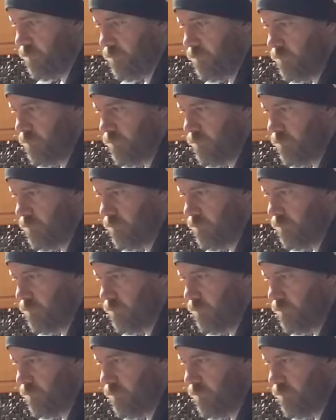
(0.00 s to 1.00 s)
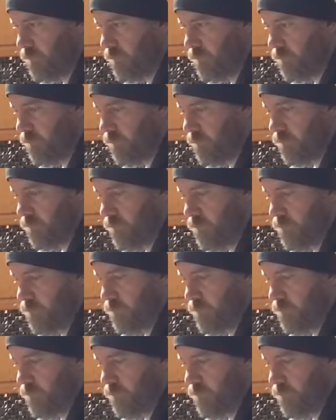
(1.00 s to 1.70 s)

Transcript: No one is speaking in this clip.